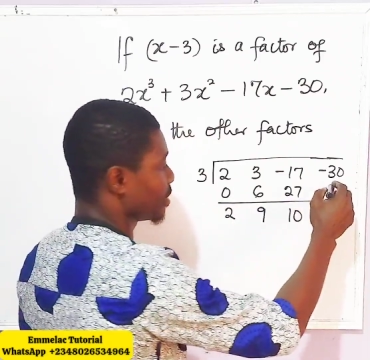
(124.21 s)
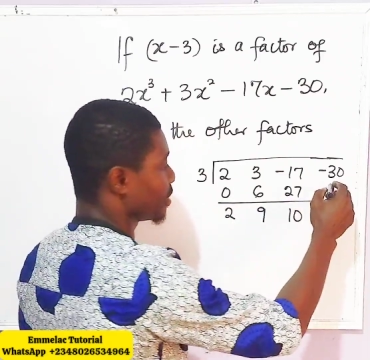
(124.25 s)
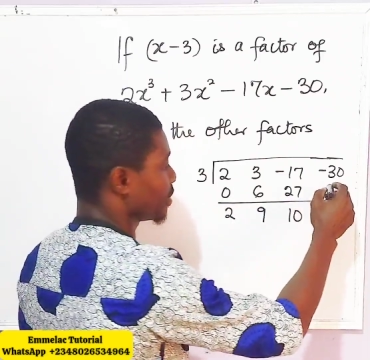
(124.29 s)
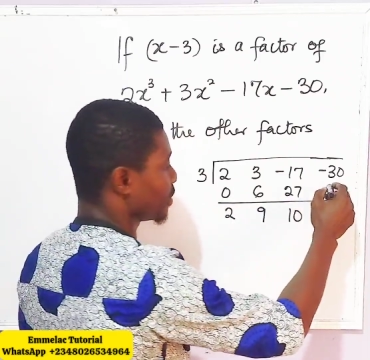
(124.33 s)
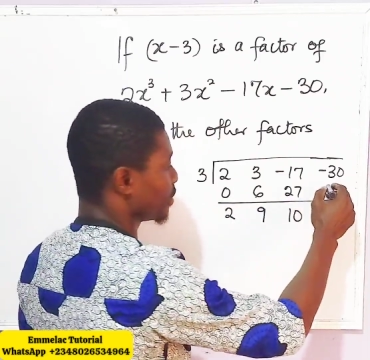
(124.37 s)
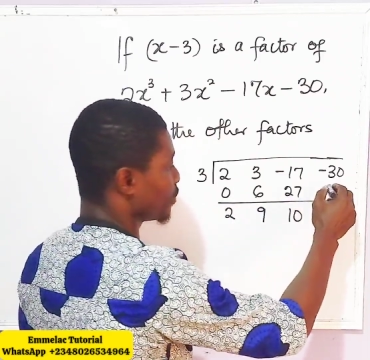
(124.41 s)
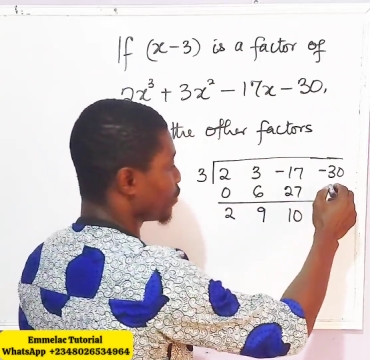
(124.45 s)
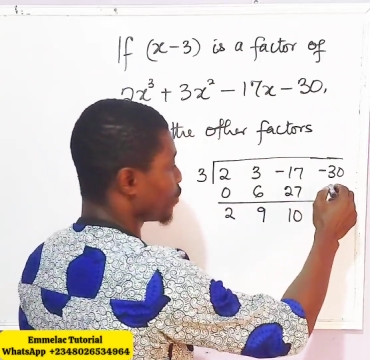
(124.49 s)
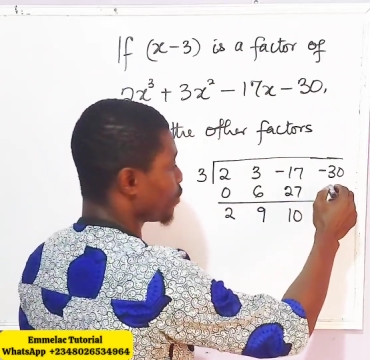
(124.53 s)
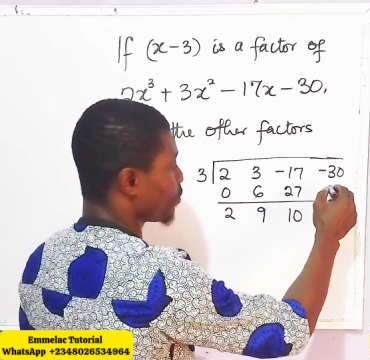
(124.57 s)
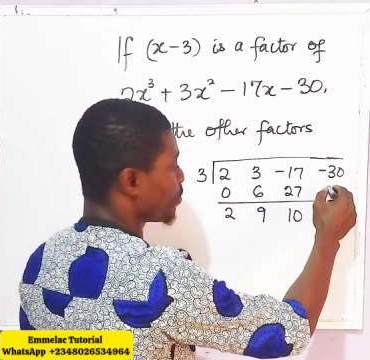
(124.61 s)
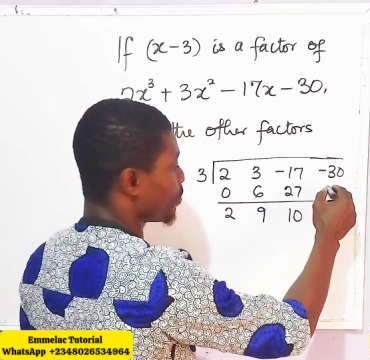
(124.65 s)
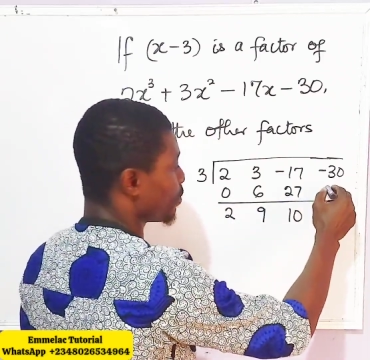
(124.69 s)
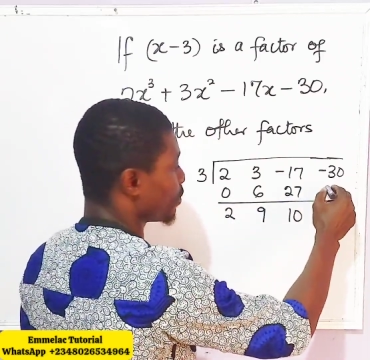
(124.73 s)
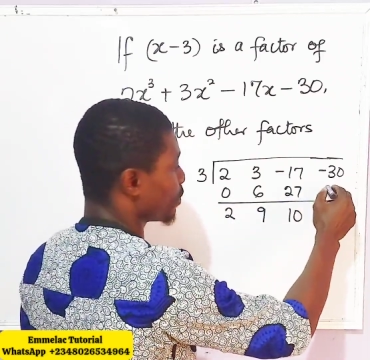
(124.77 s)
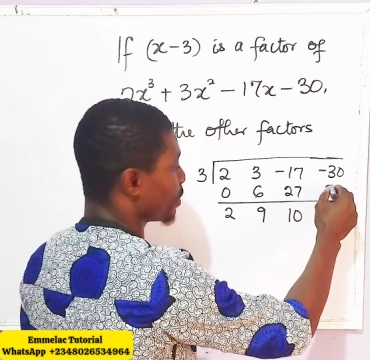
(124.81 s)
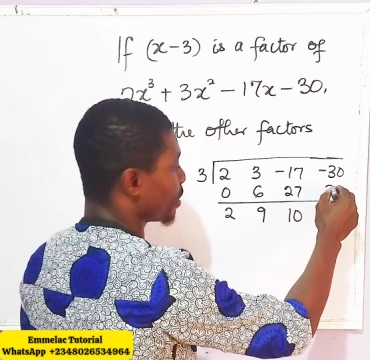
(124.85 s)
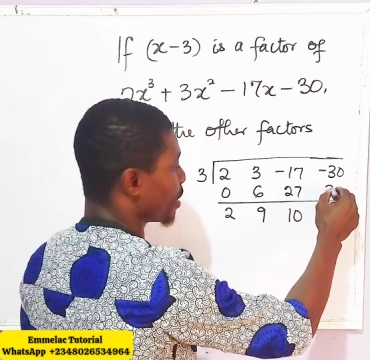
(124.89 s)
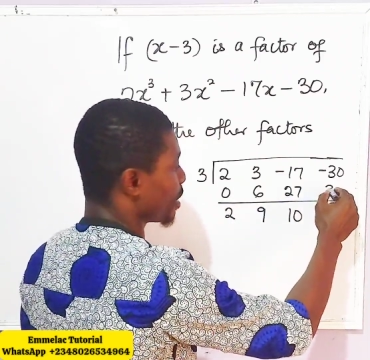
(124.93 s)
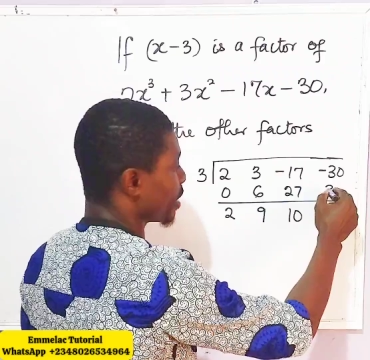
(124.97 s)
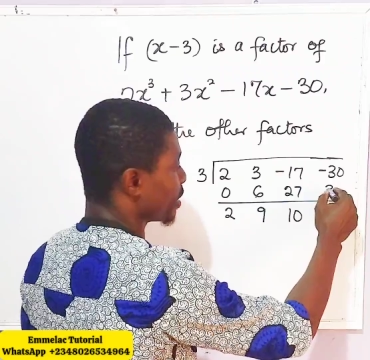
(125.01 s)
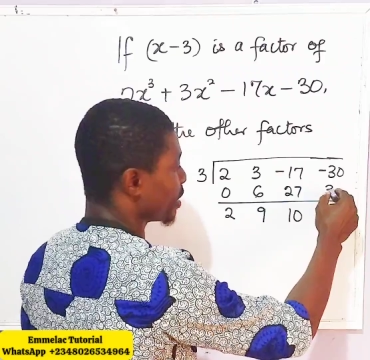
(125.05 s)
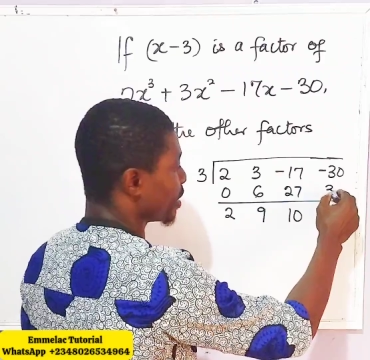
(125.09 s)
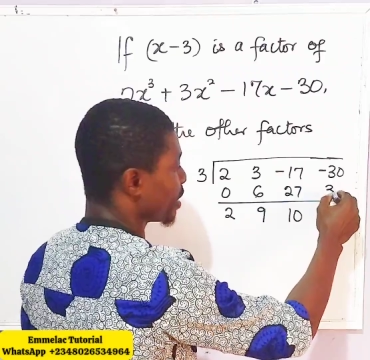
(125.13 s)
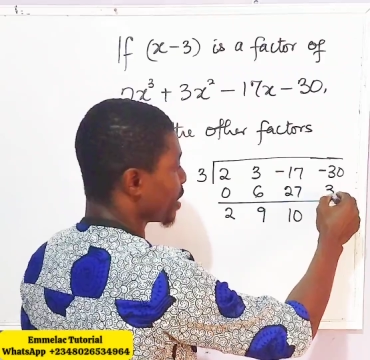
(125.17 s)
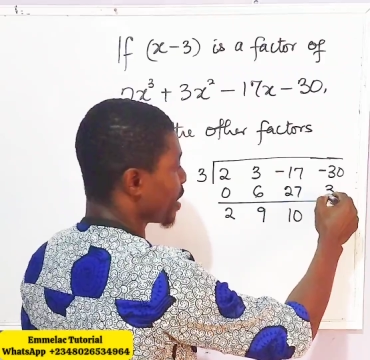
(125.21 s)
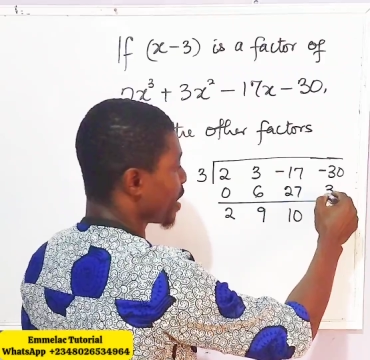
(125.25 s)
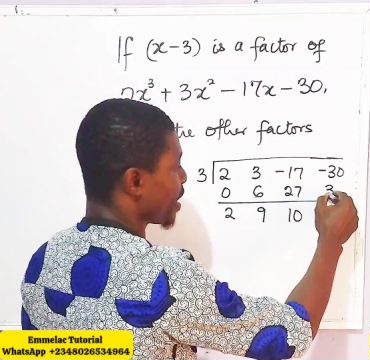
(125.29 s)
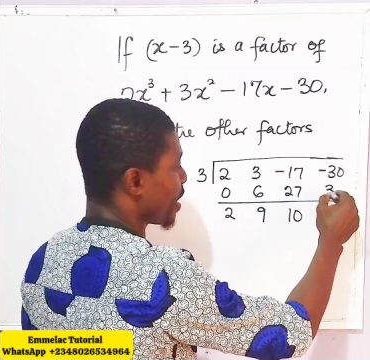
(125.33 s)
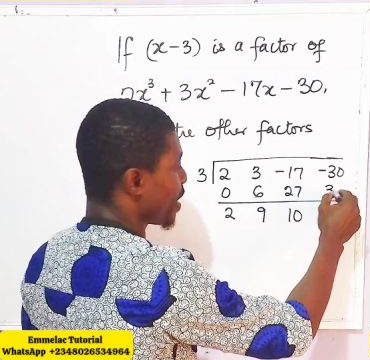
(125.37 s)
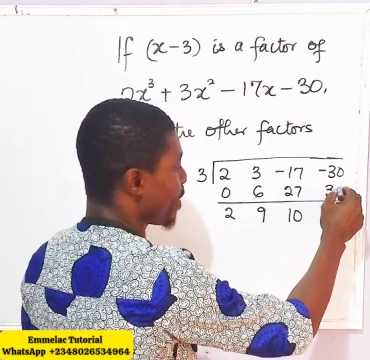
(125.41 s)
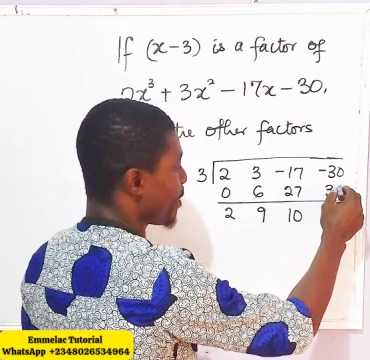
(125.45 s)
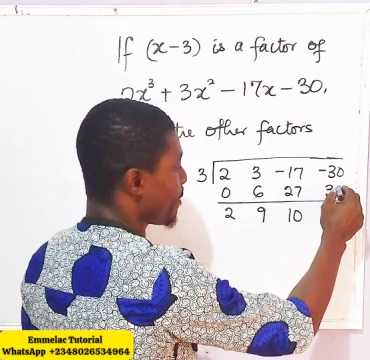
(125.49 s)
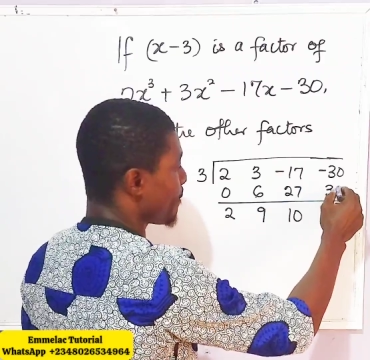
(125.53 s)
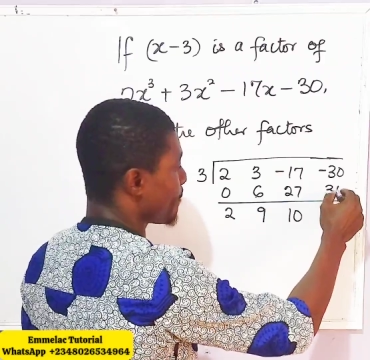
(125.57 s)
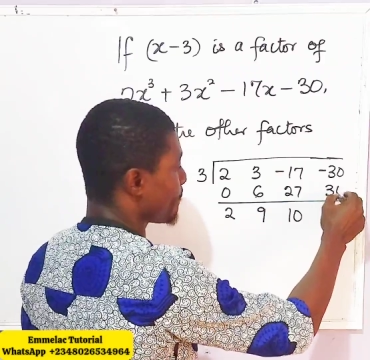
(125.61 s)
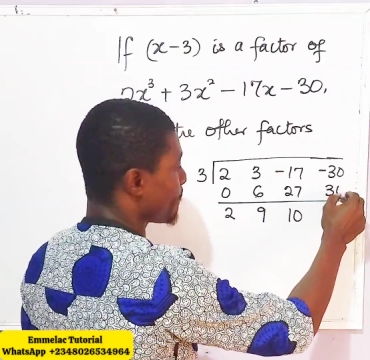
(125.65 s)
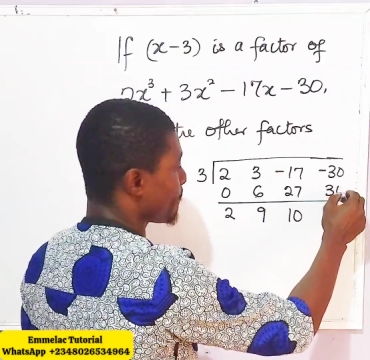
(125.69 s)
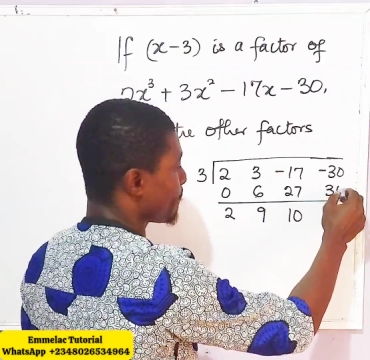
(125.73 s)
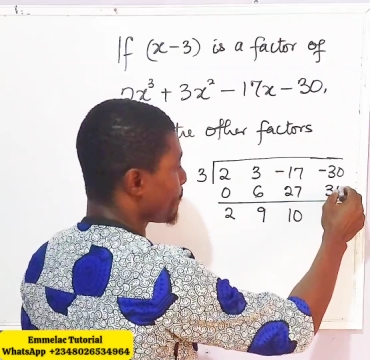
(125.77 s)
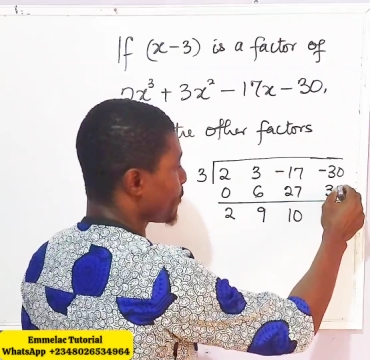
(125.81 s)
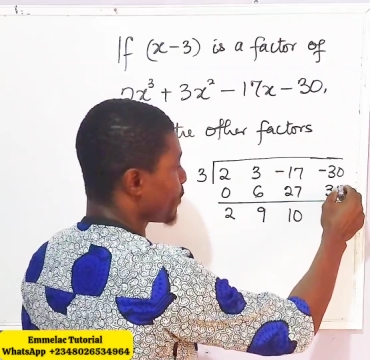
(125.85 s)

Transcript: So you put 30 here.